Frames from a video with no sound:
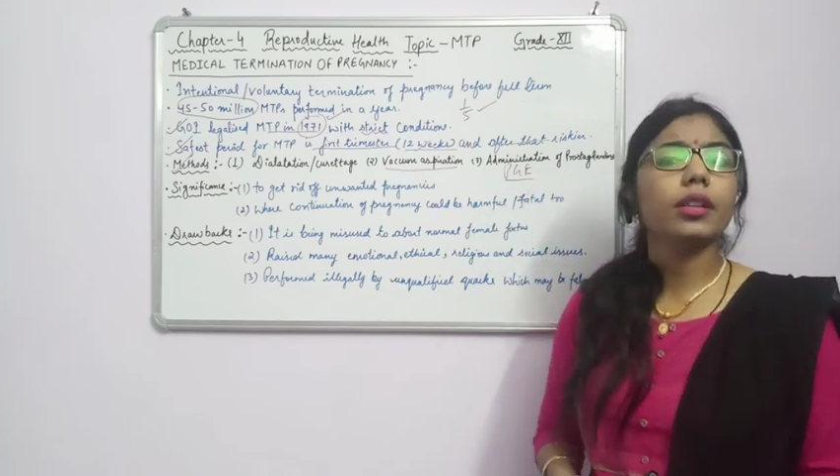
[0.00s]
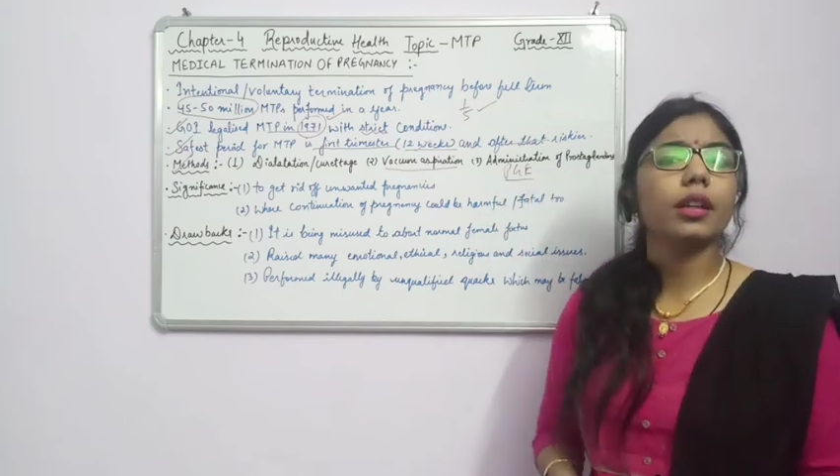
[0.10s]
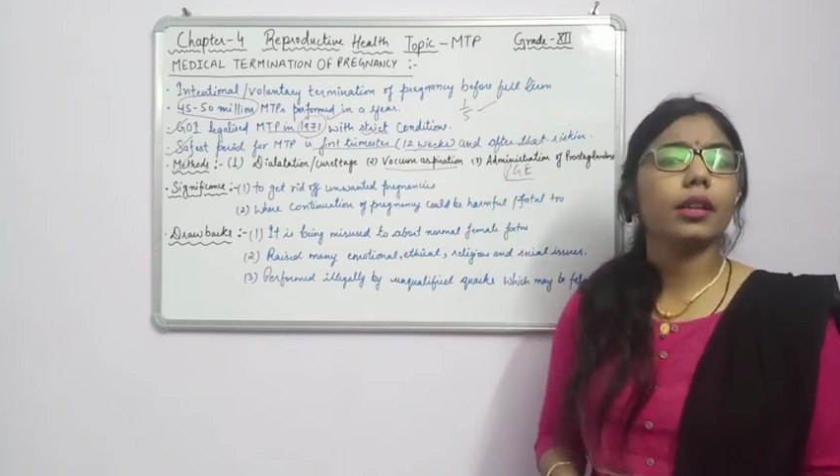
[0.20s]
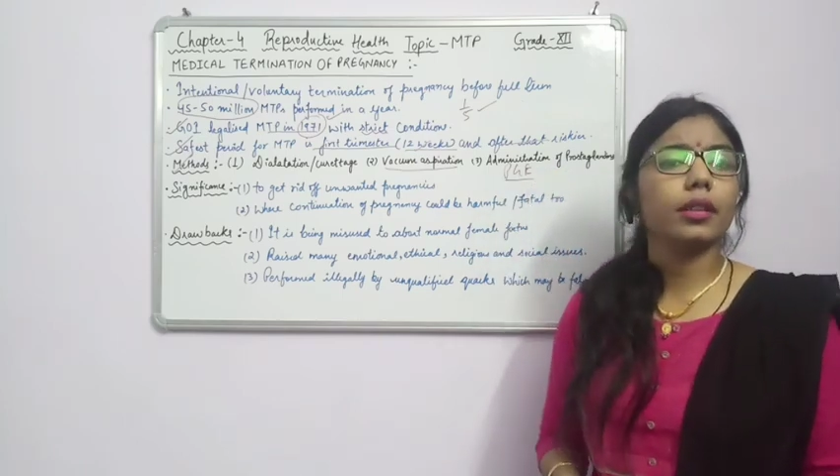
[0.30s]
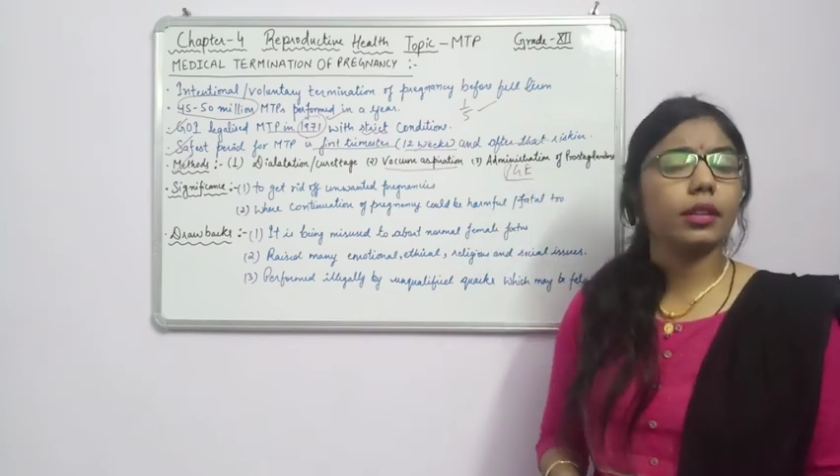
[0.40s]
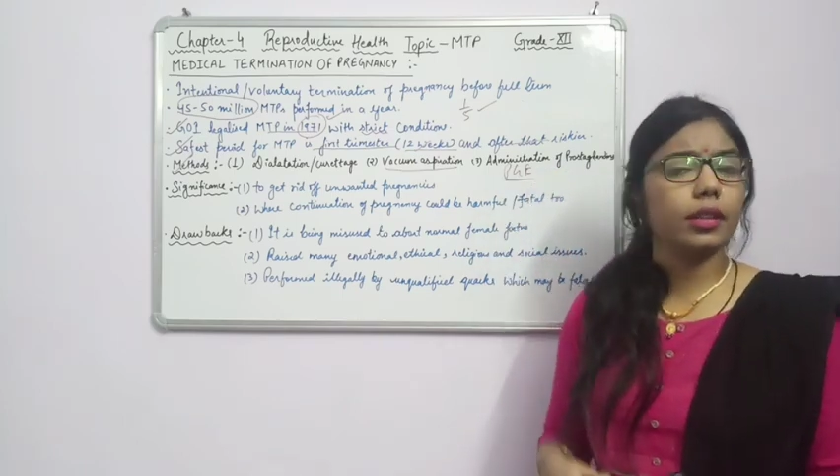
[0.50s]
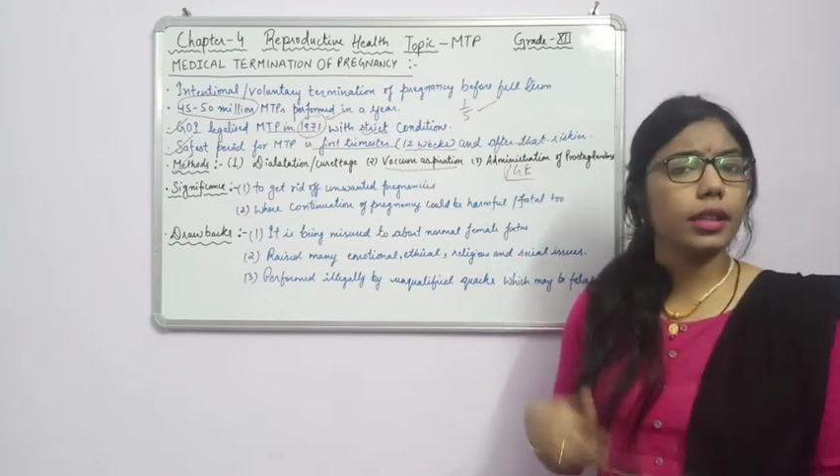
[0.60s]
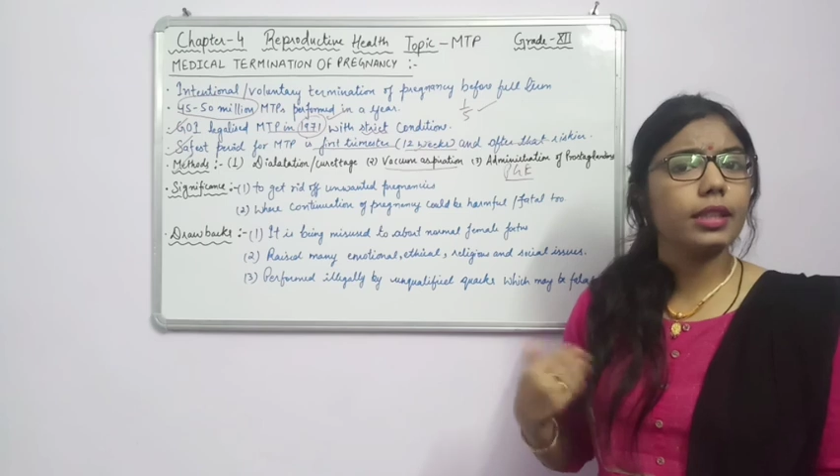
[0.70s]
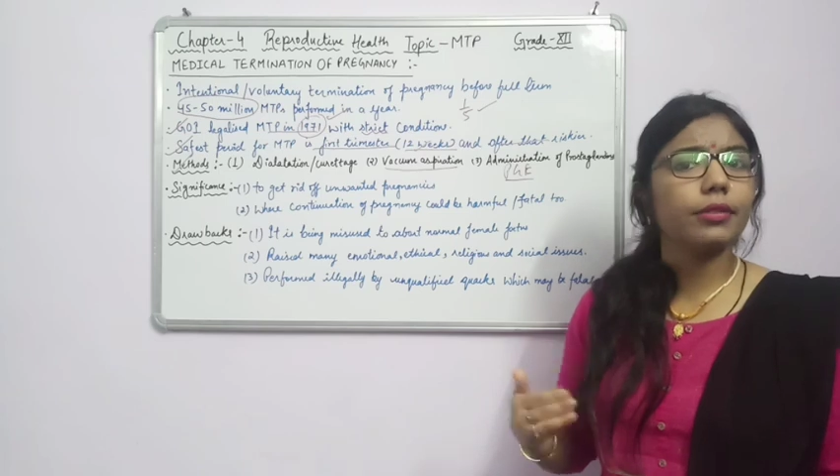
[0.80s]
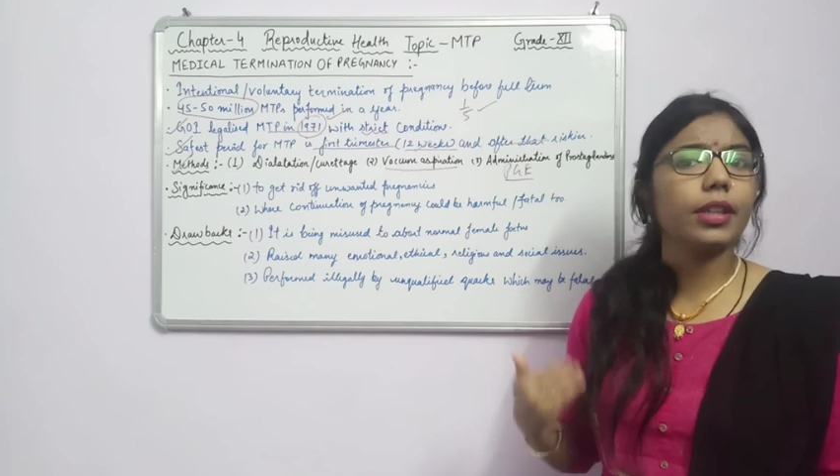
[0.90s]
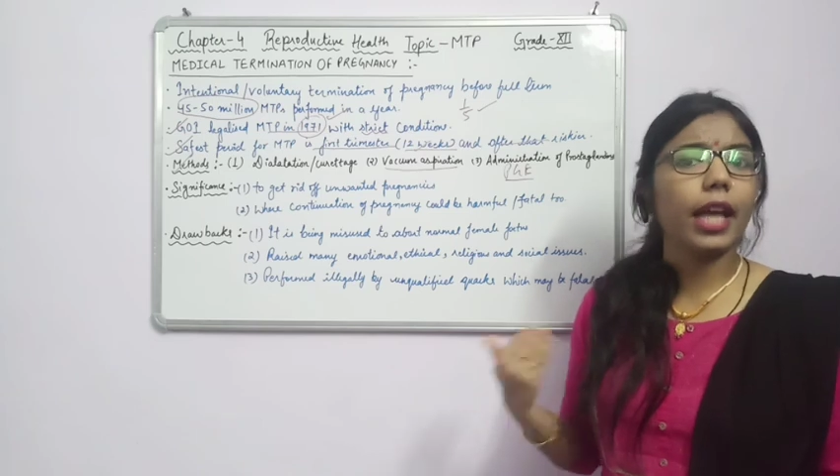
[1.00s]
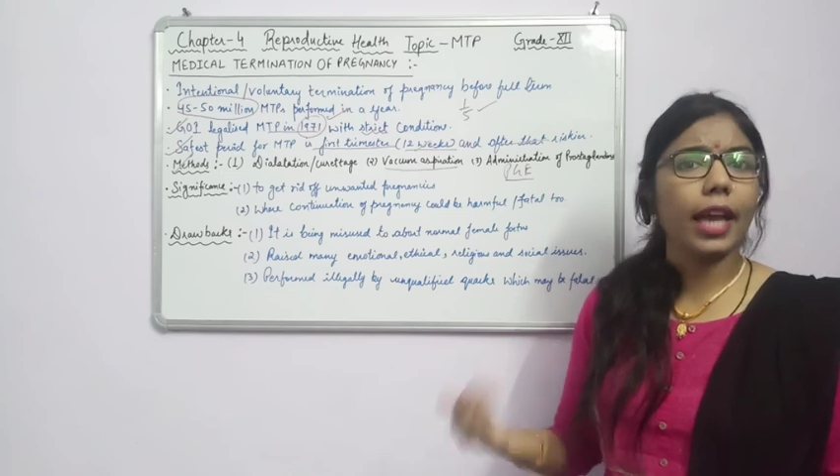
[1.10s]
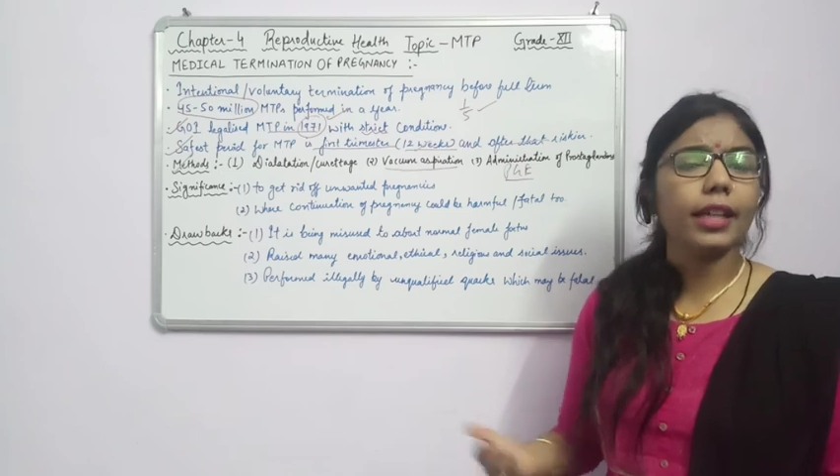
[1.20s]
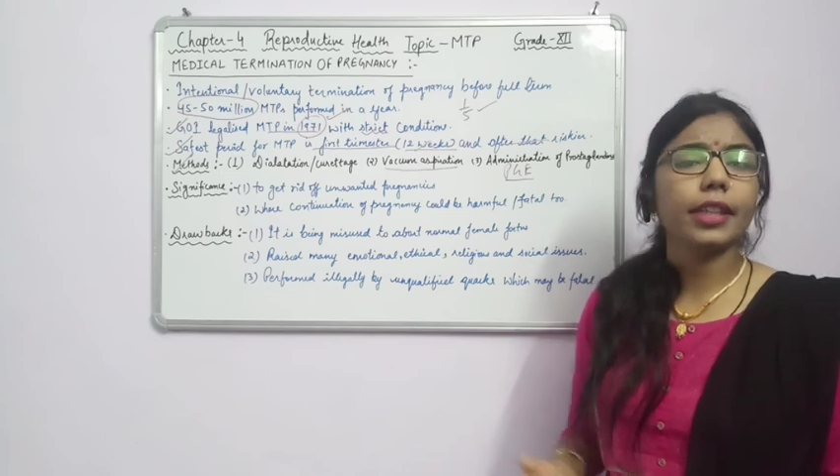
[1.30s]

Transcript: this will act?